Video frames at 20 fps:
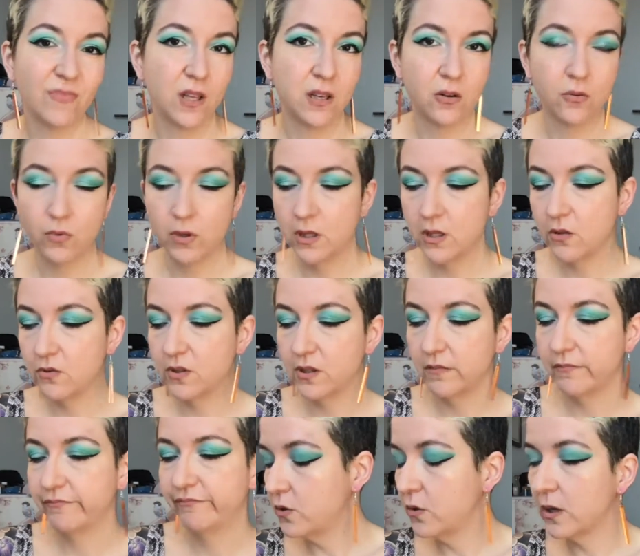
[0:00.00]
really use it.
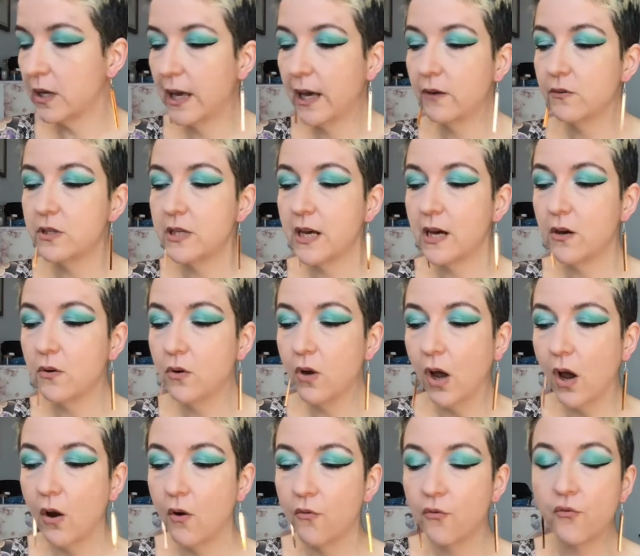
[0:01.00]
Do a countdown
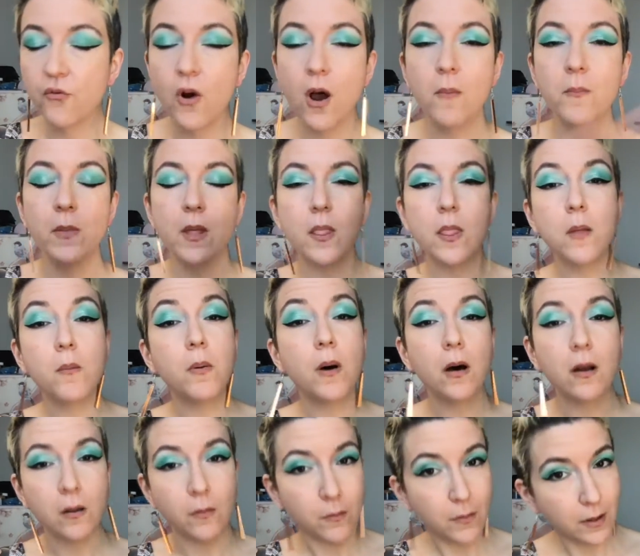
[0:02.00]
from the
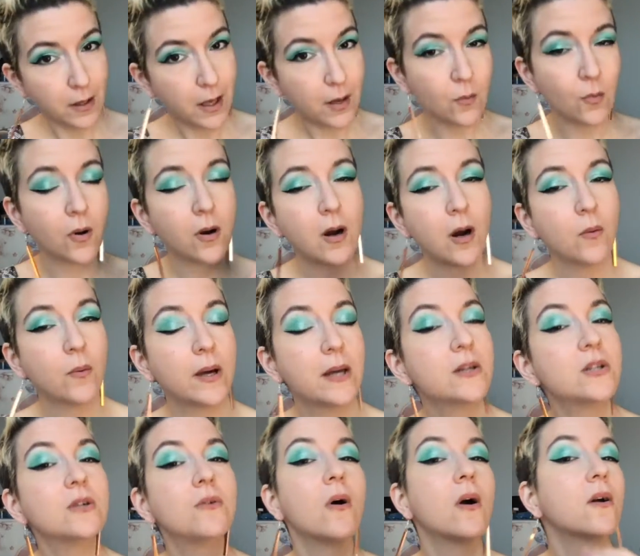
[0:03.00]
bottom and work our way
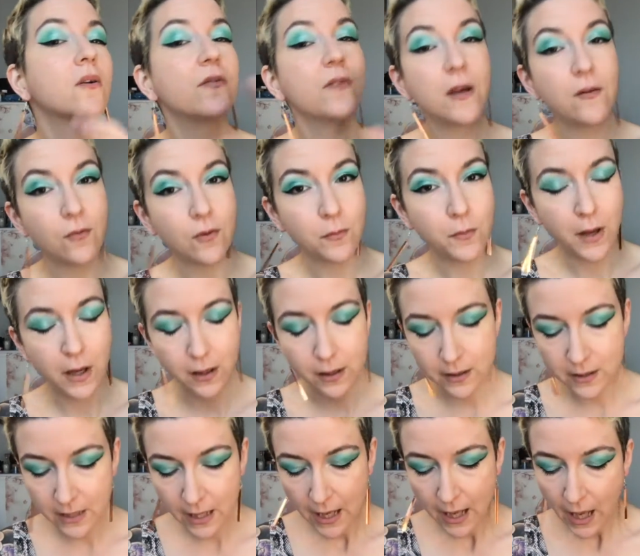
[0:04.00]
to our favorite
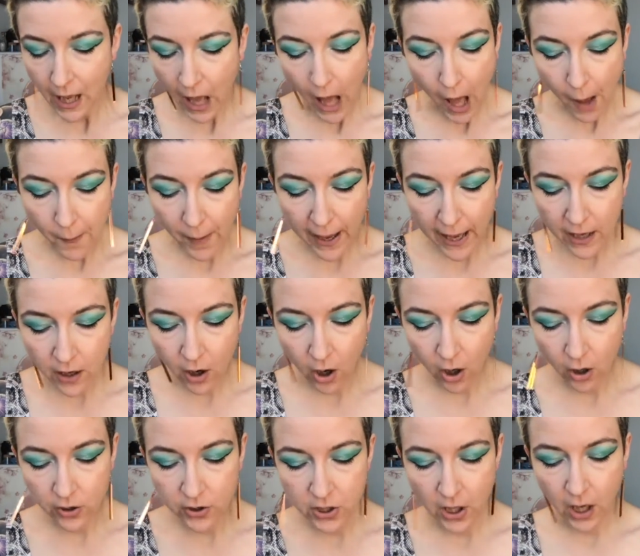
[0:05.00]
palettes. I had a
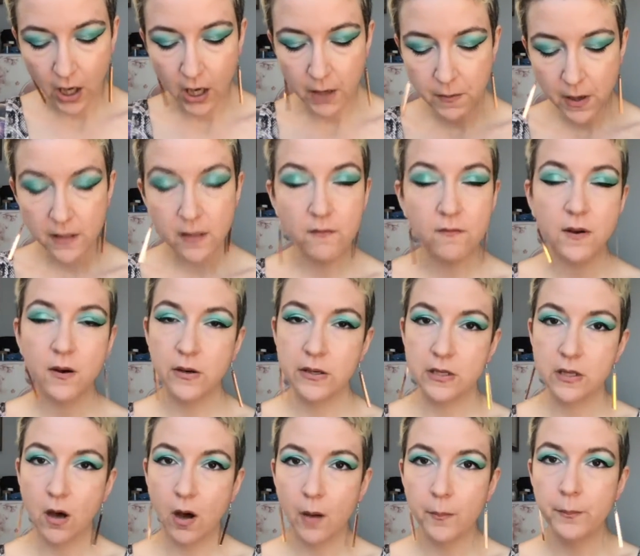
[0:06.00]
hard time at the very
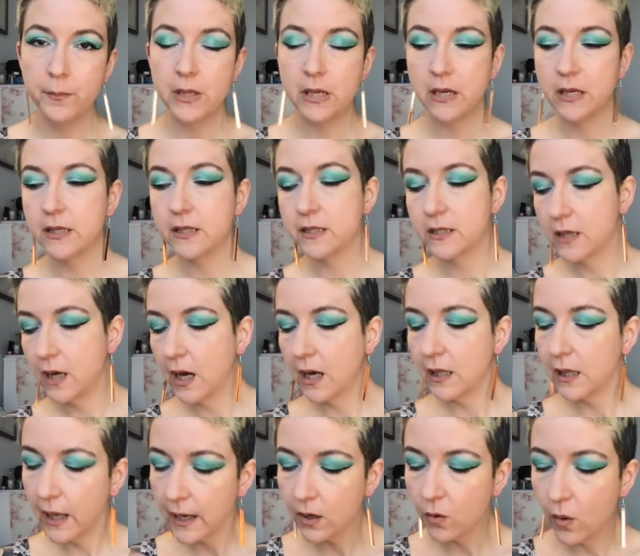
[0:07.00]
top because I
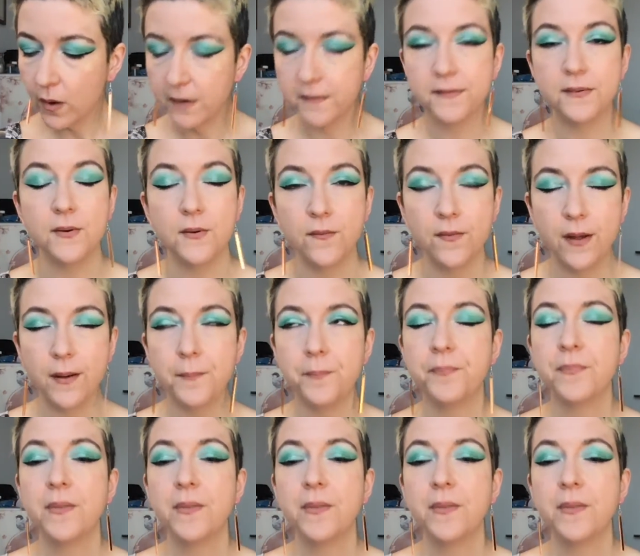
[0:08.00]
like quite a few of them